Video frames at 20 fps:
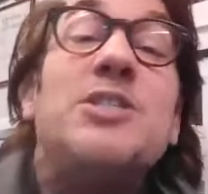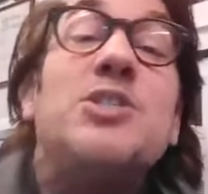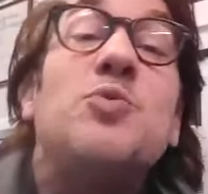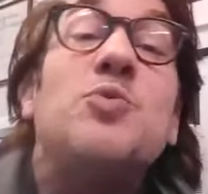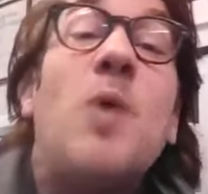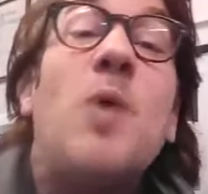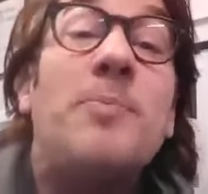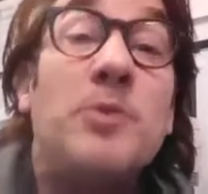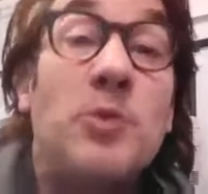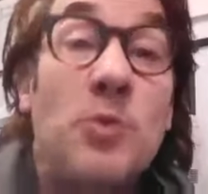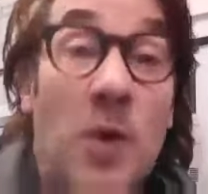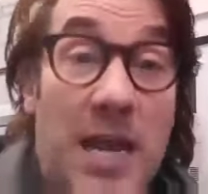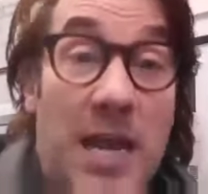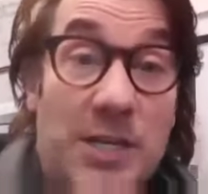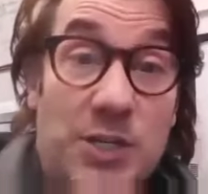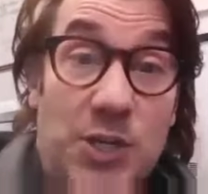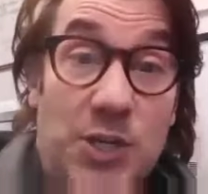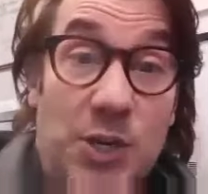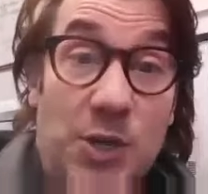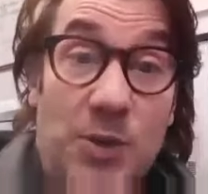Swept
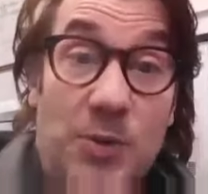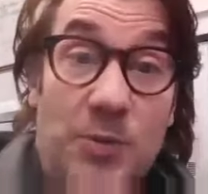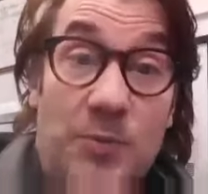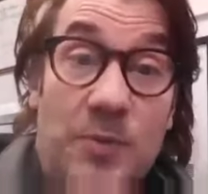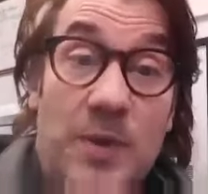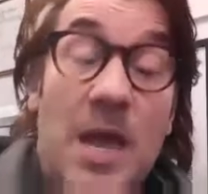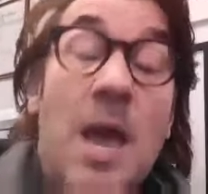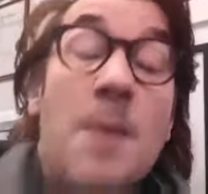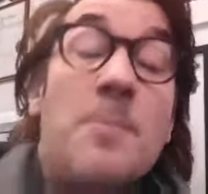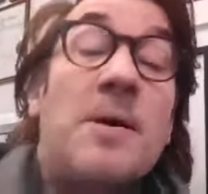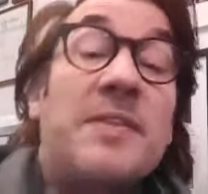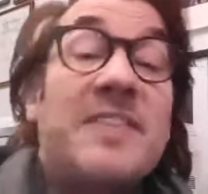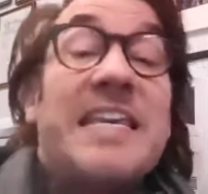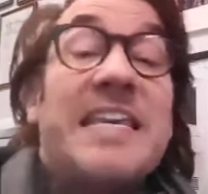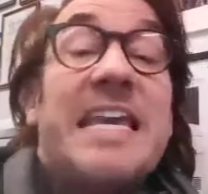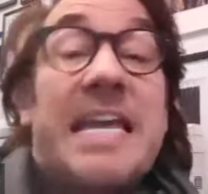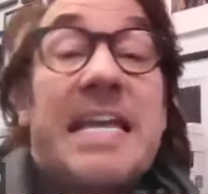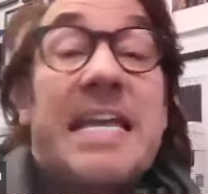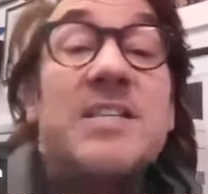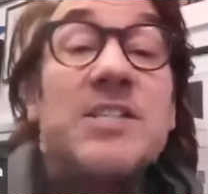Away too. But
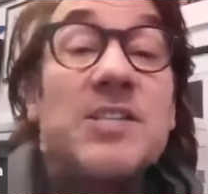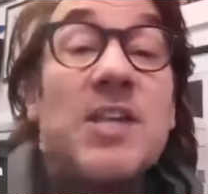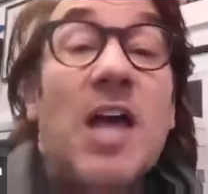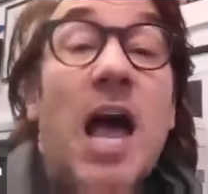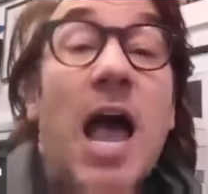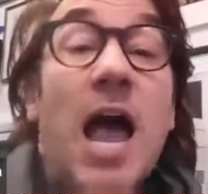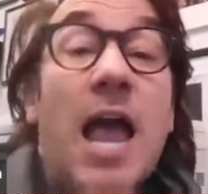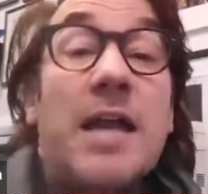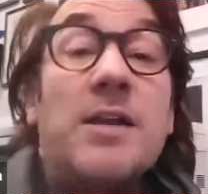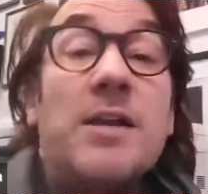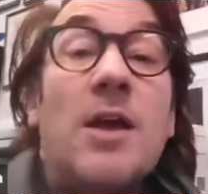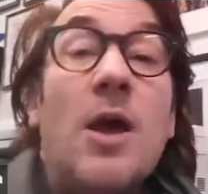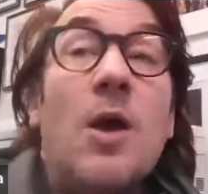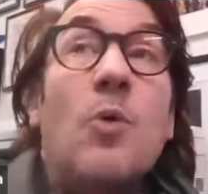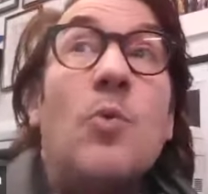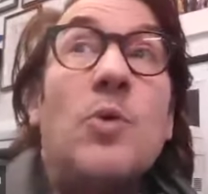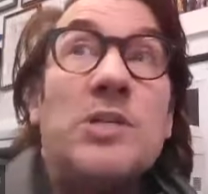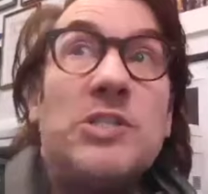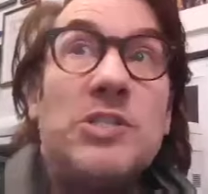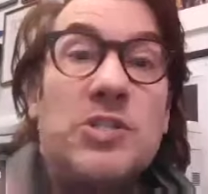the inside
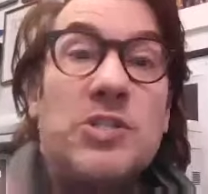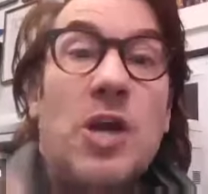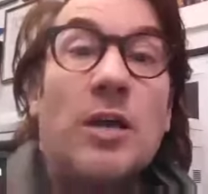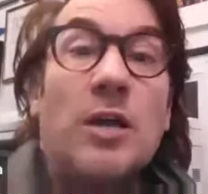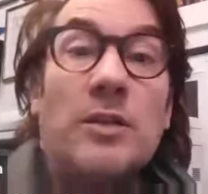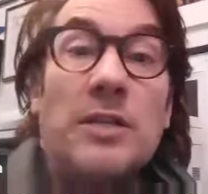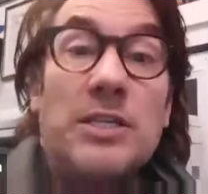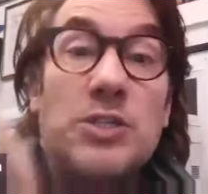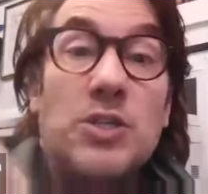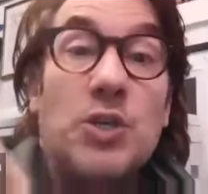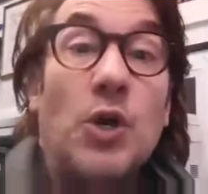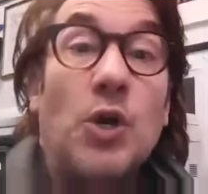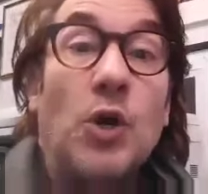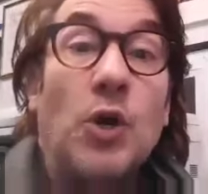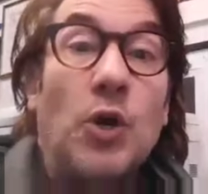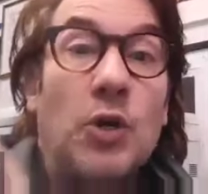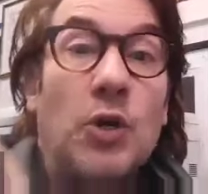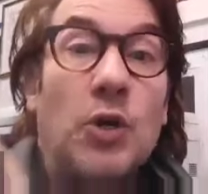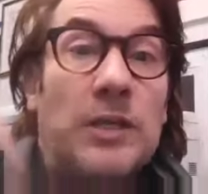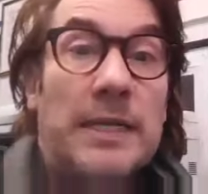was Douglas
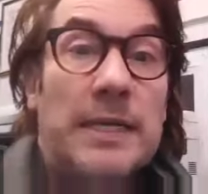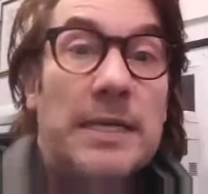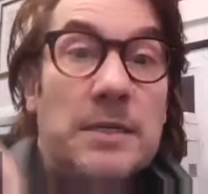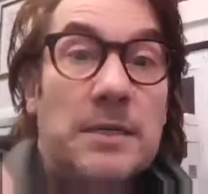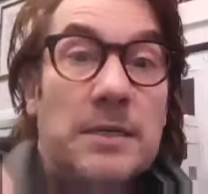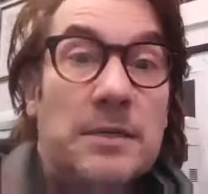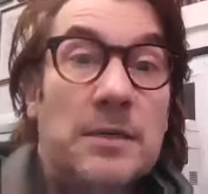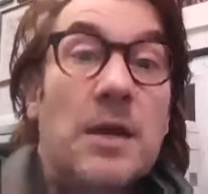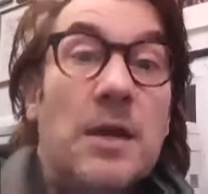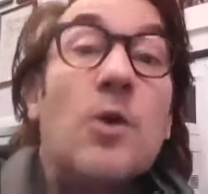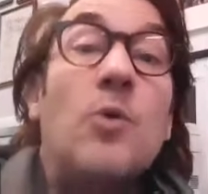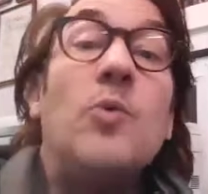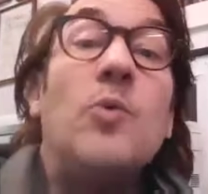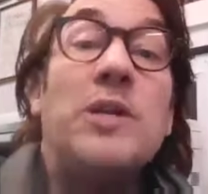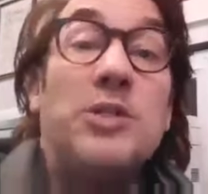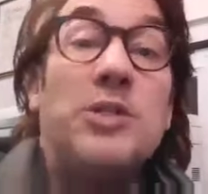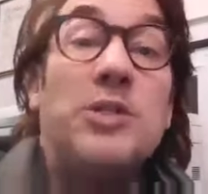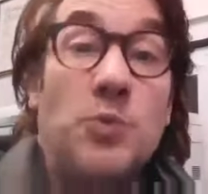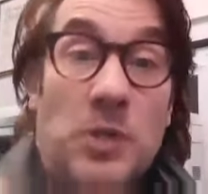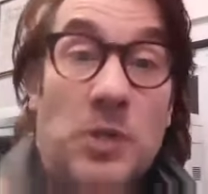Kirkland,
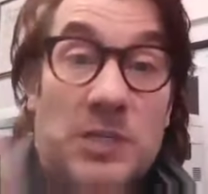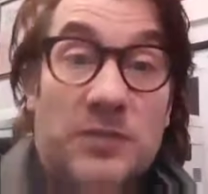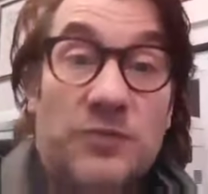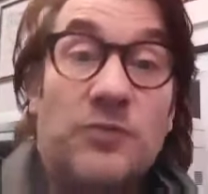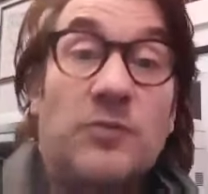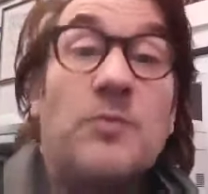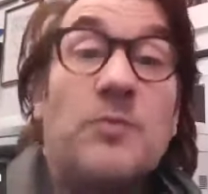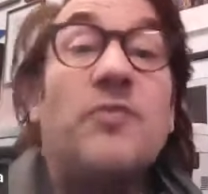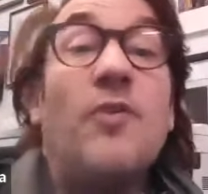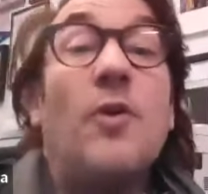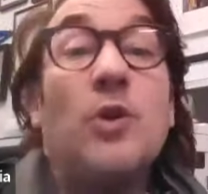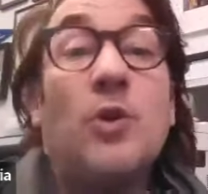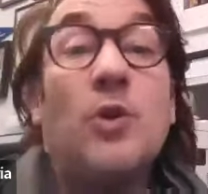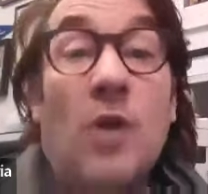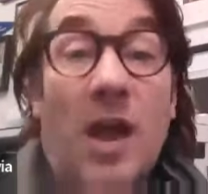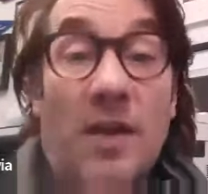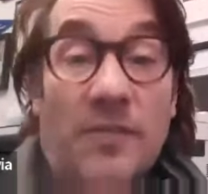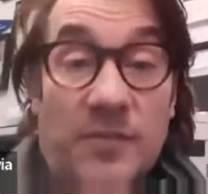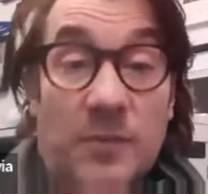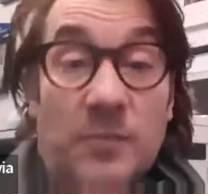which was
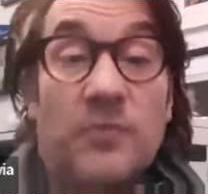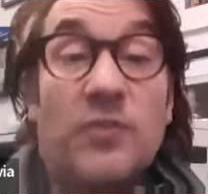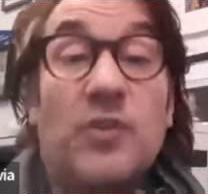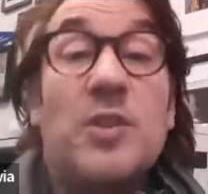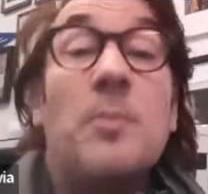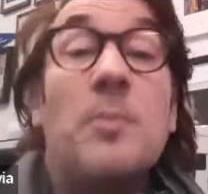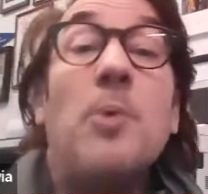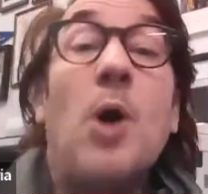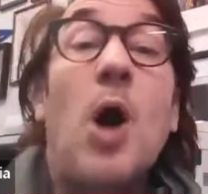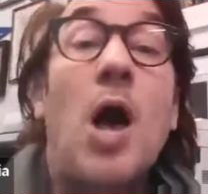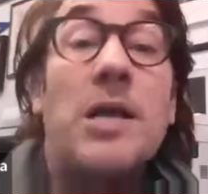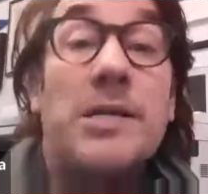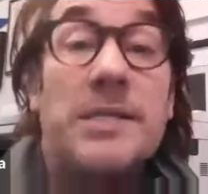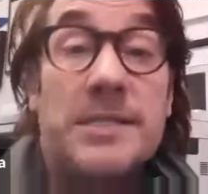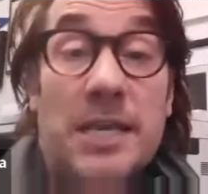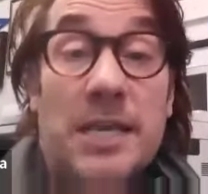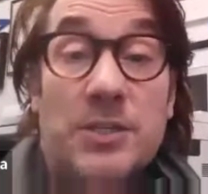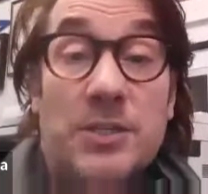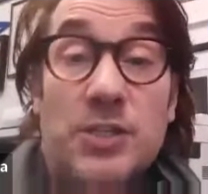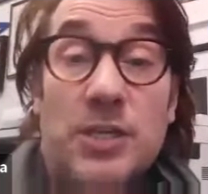photographed for the
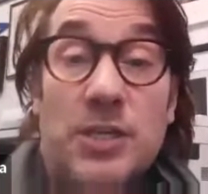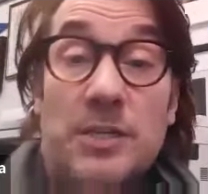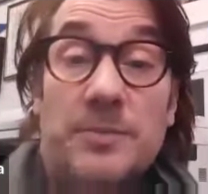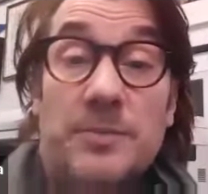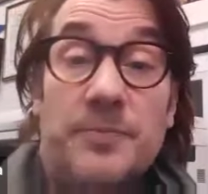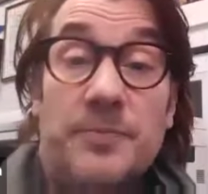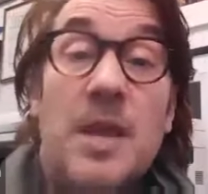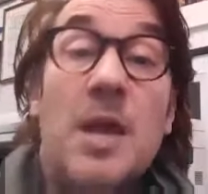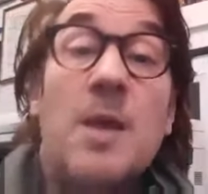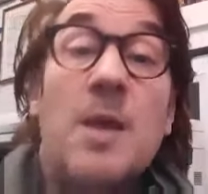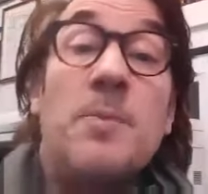Boss session.